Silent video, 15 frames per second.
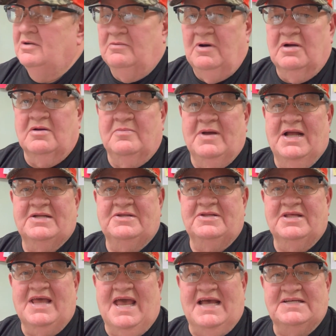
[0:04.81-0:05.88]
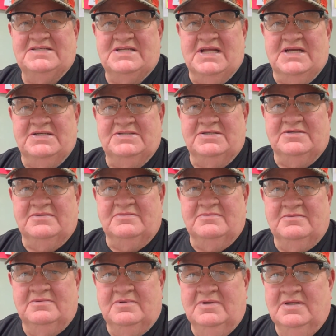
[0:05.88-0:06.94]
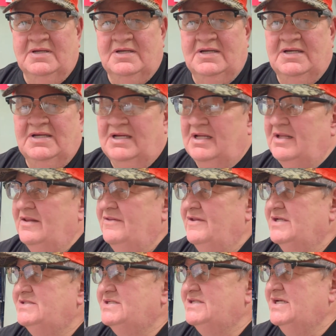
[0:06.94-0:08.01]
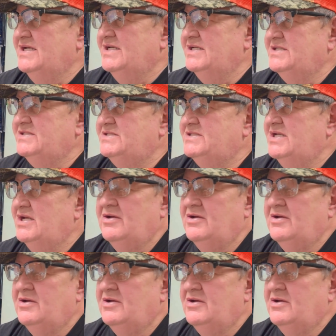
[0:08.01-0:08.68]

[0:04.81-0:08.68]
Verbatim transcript: welcome back to the gas station. This is